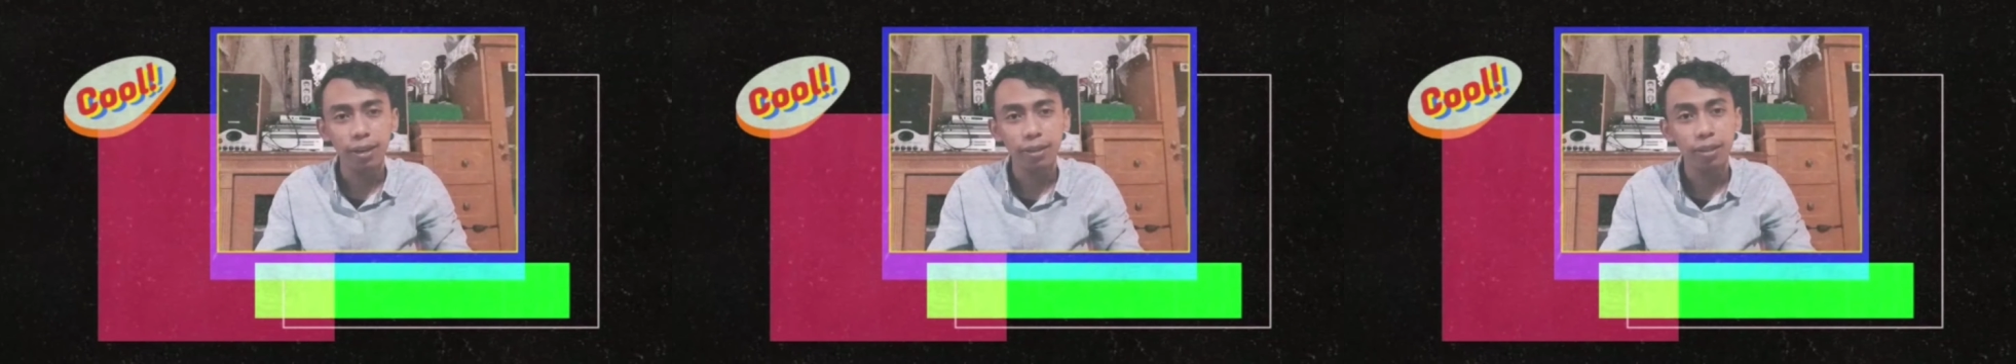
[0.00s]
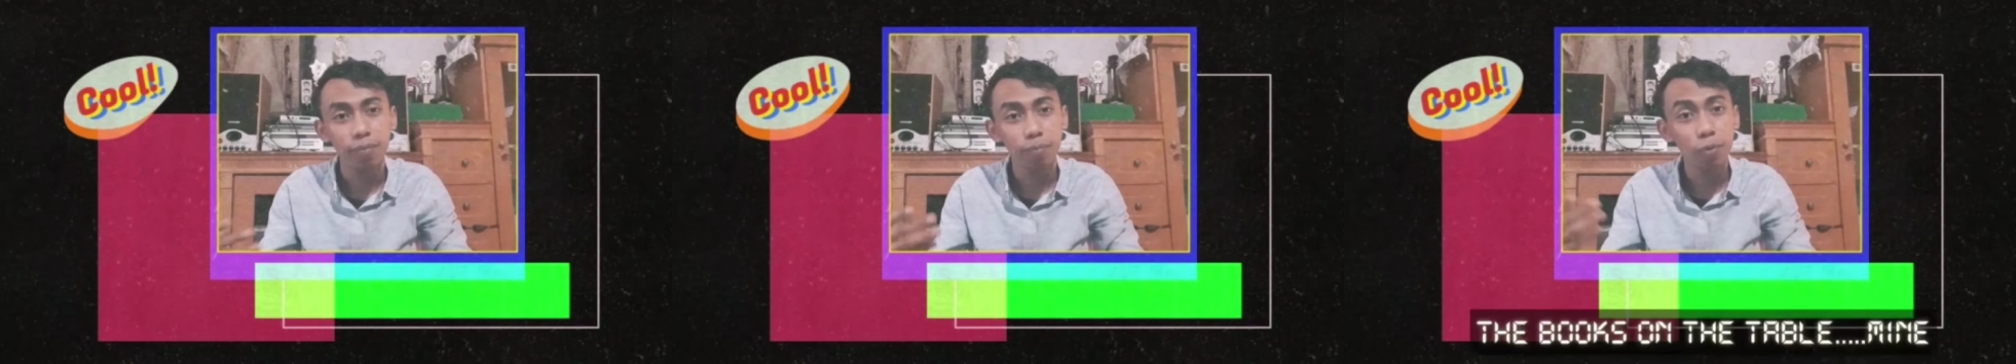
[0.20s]

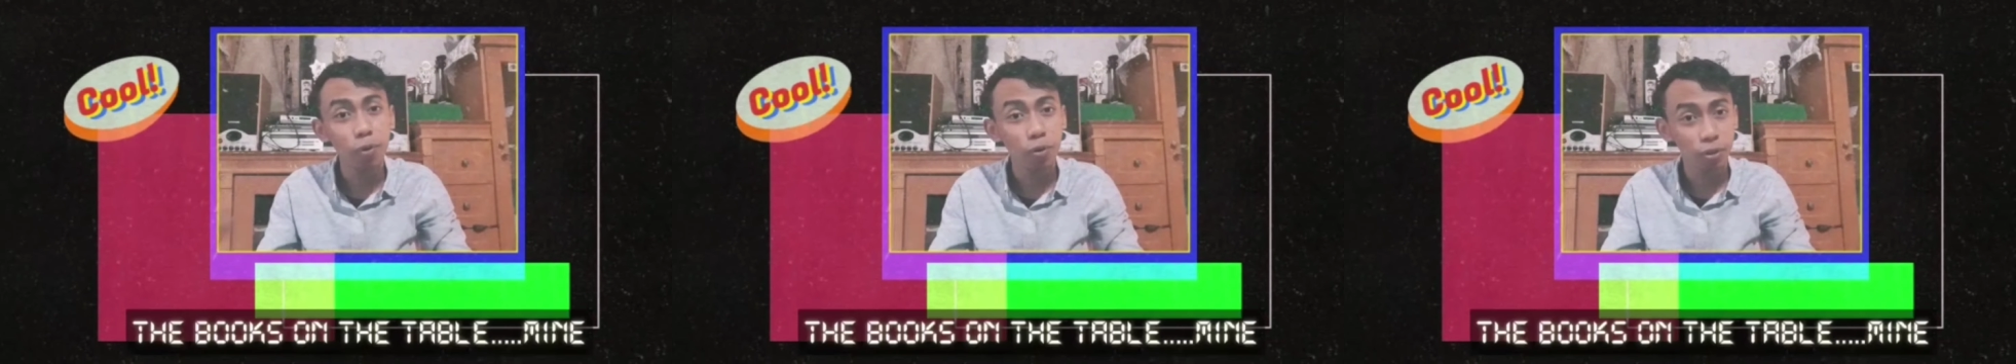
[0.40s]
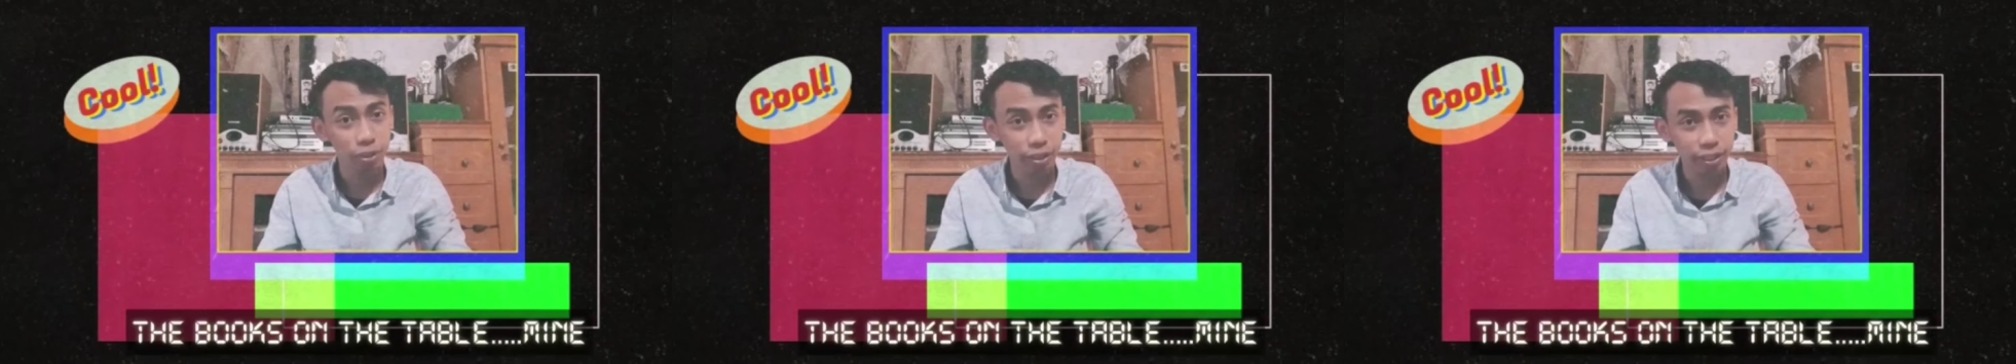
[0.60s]
The
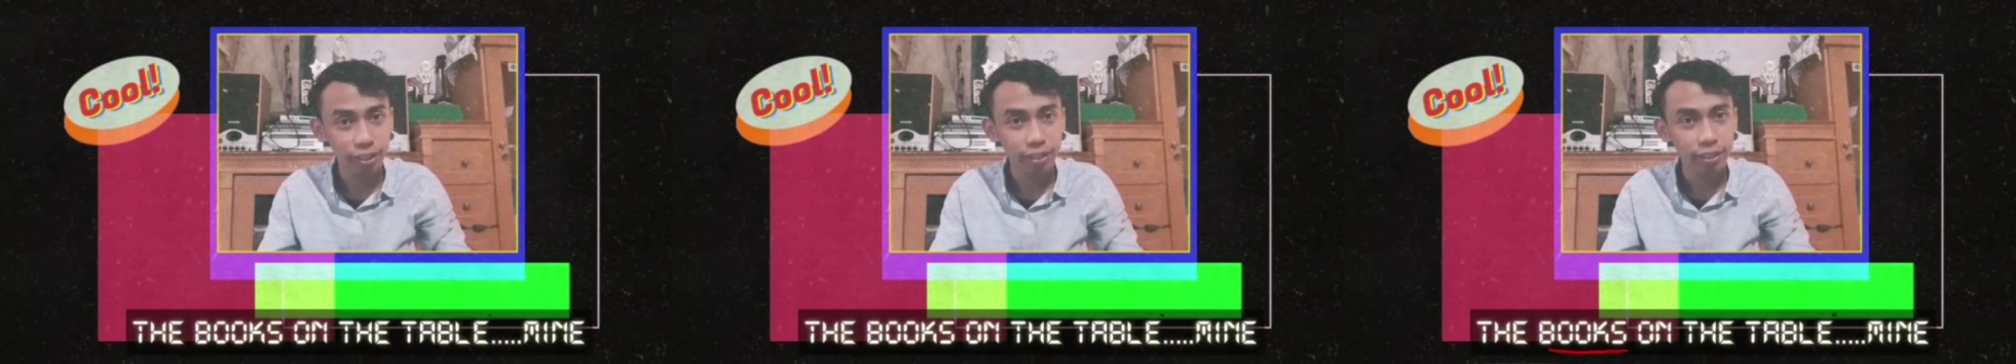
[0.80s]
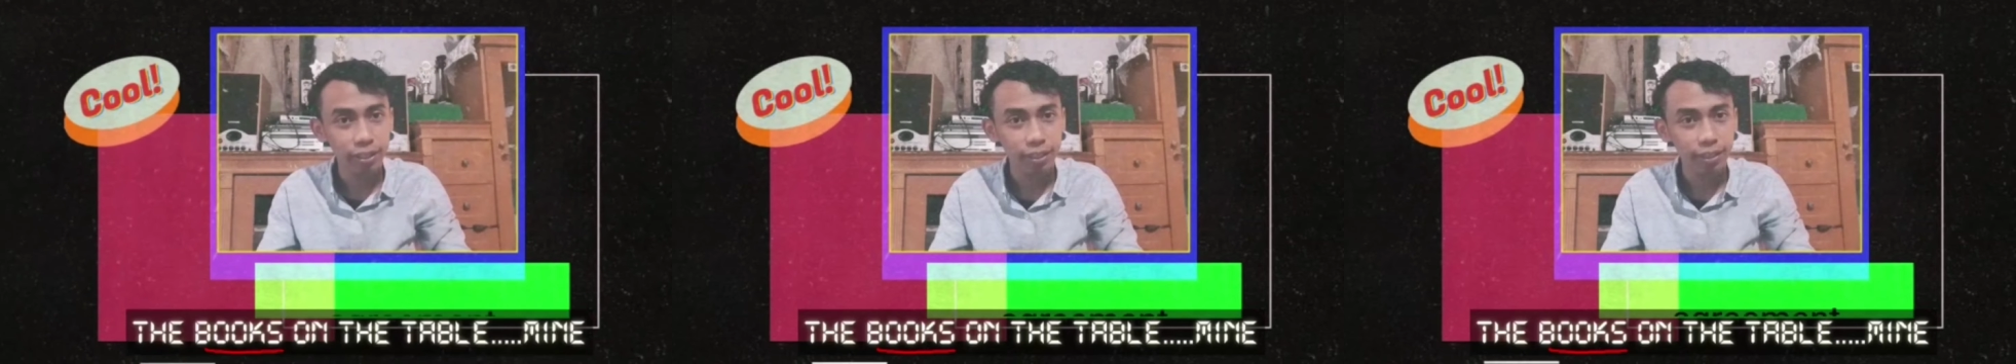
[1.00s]

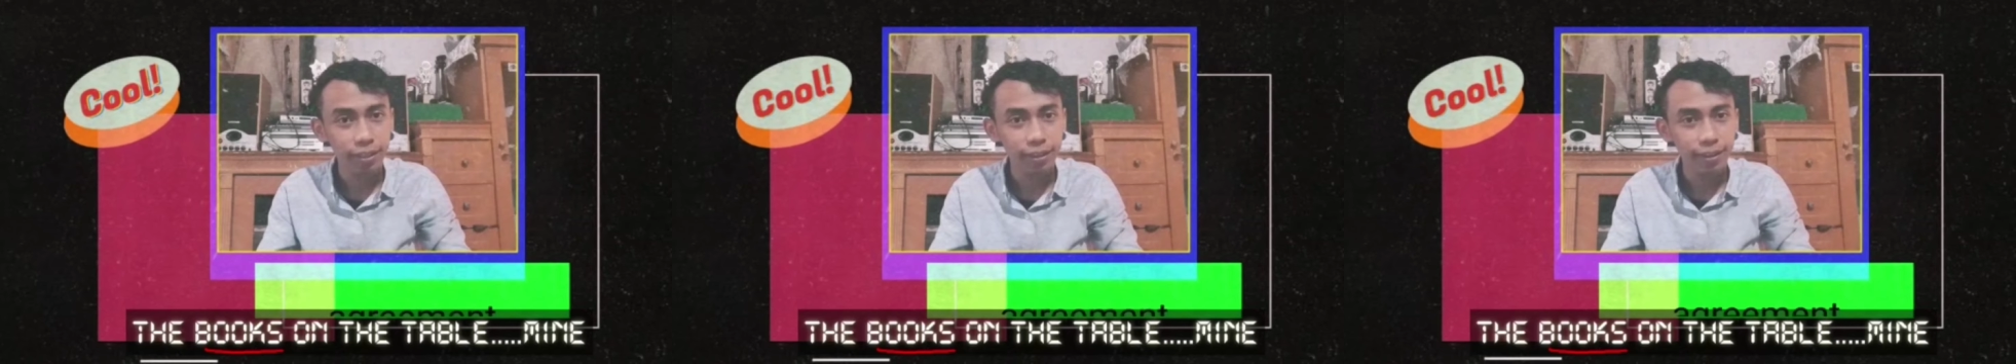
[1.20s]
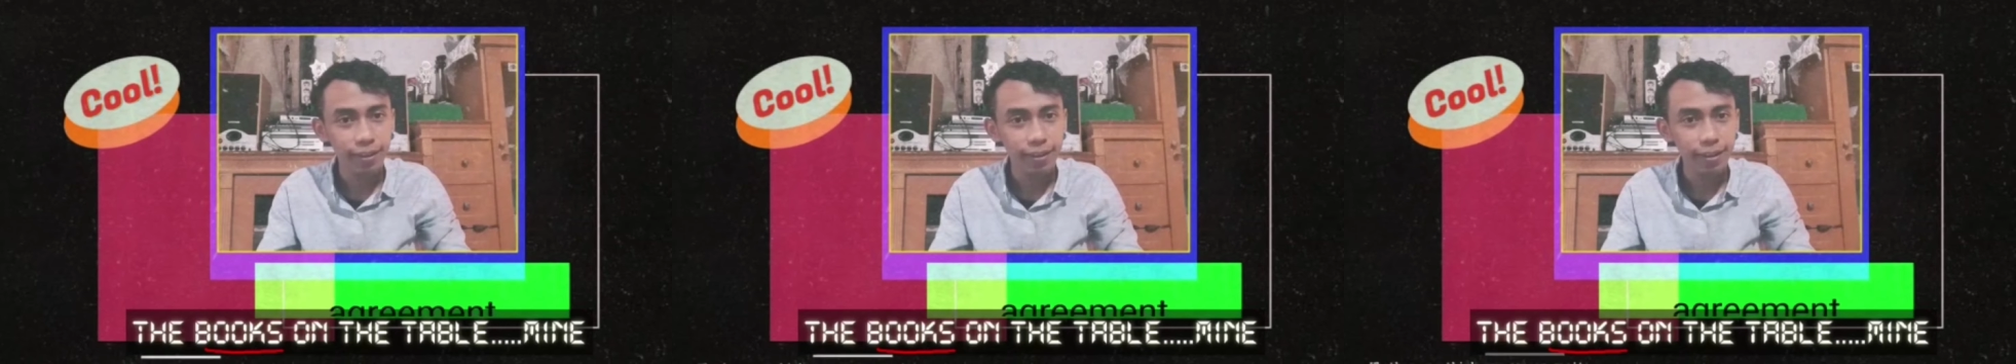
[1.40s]
books.
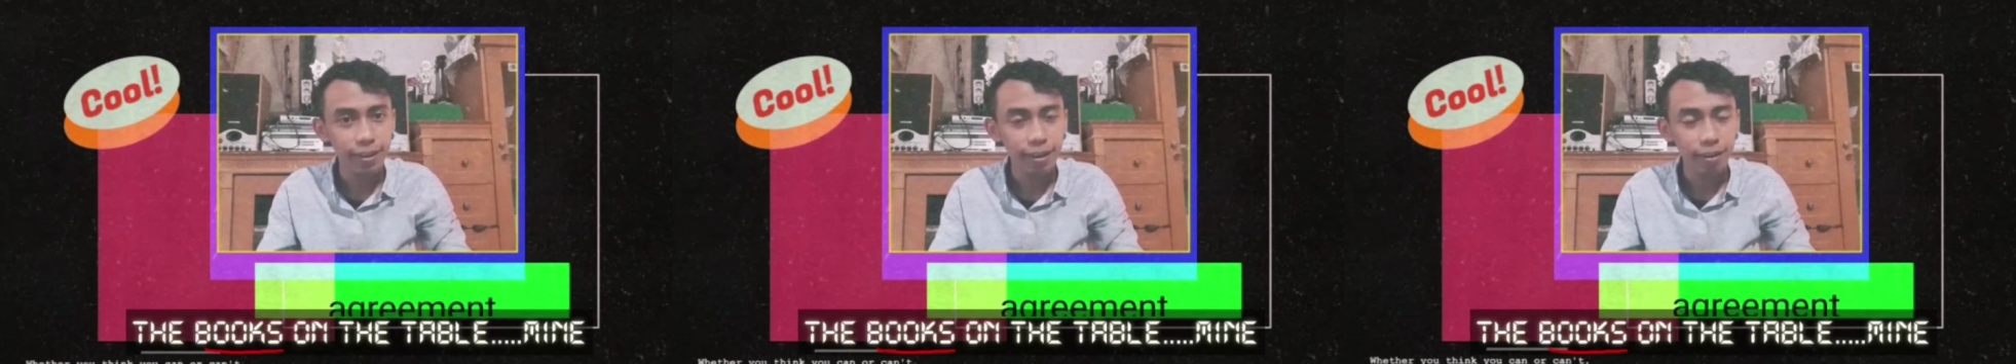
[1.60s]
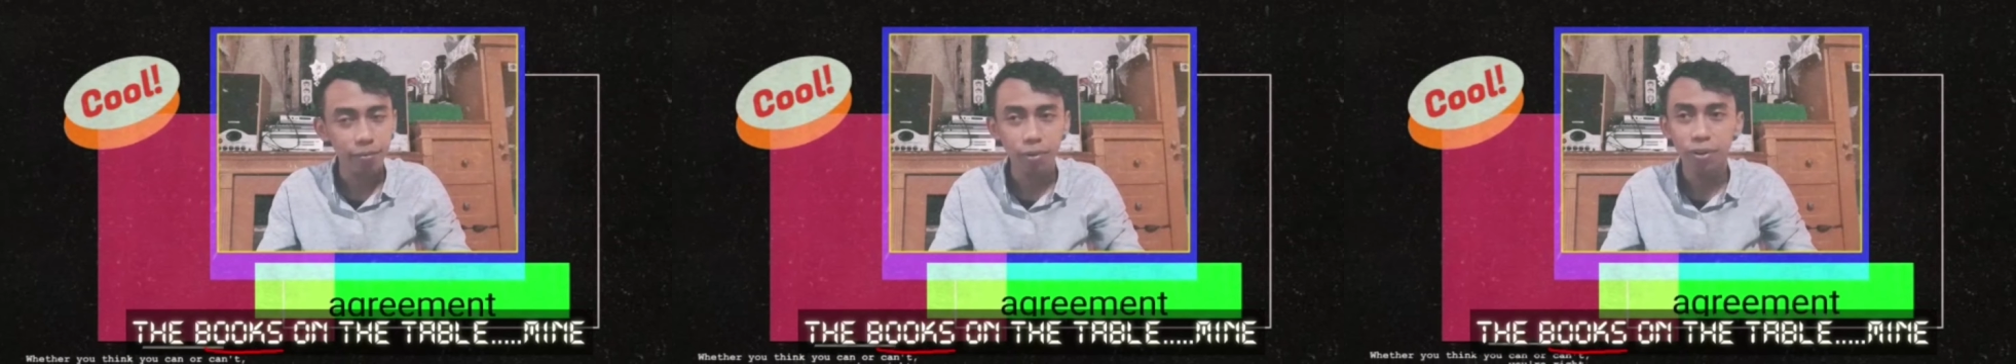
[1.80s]

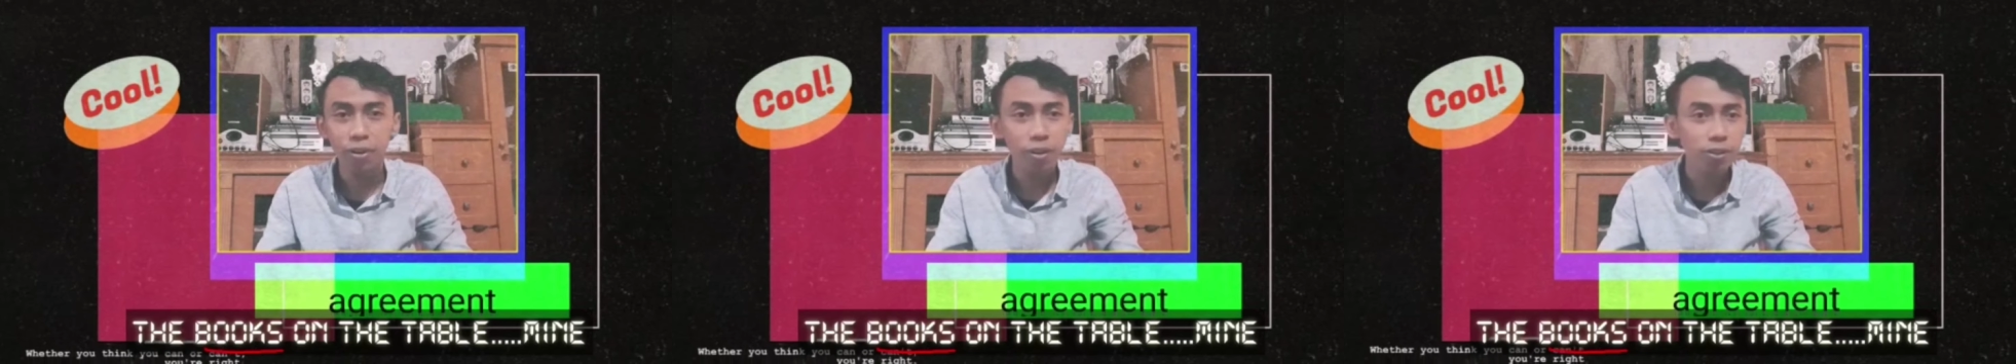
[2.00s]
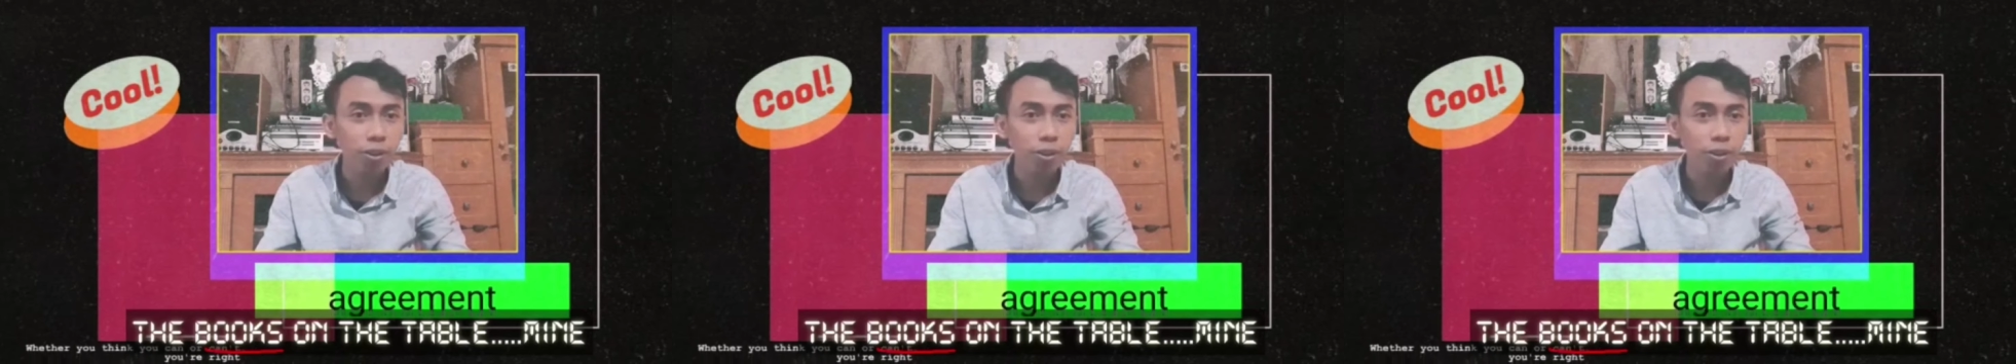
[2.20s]
We're not